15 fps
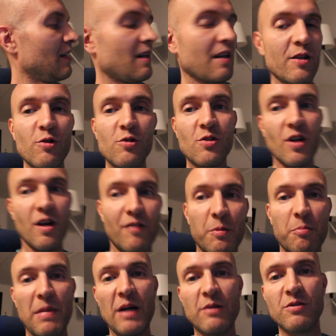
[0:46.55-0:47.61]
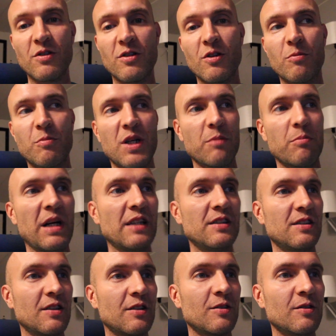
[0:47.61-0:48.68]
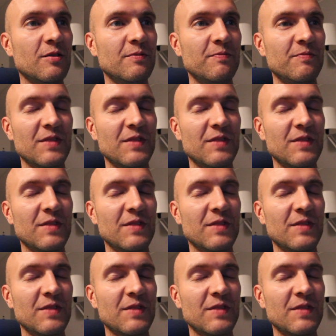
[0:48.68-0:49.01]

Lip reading: I used to have it mounted on my bicycle.